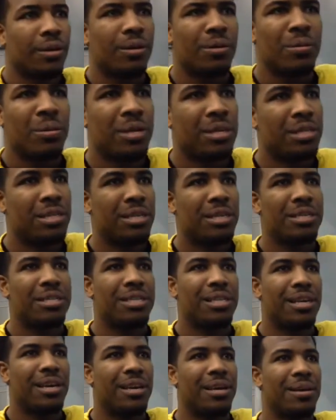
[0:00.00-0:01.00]
Well, it's
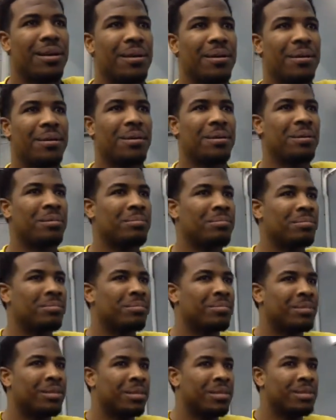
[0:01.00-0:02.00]
easy to
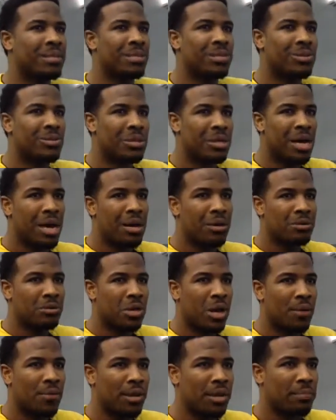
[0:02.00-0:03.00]
listen to a guy
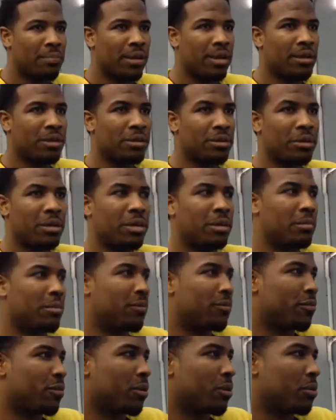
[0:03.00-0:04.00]
who's already been here
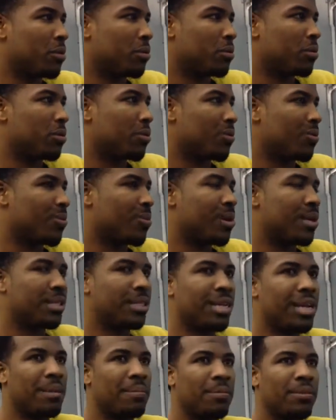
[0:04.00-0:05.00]
before, who's won
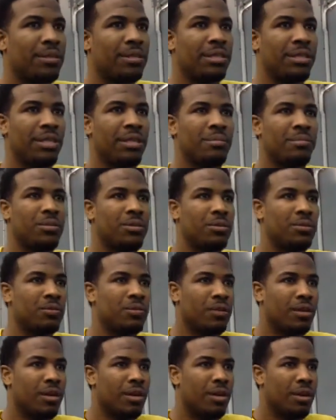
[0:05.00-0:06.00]
championships, who
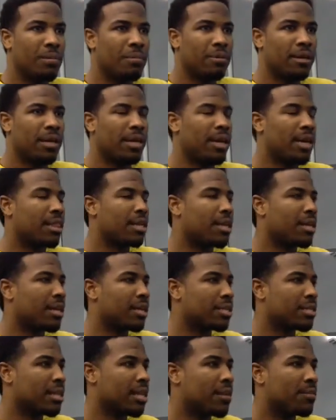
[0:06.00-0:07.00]
played at the
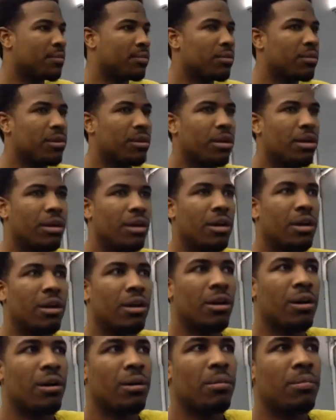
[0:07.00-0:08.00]
next level,
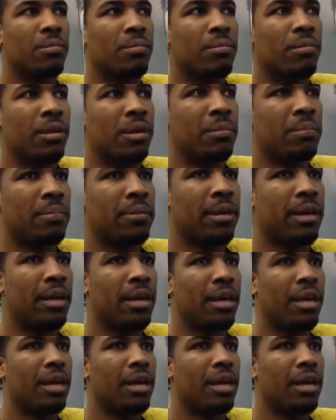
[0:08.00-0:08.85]
and played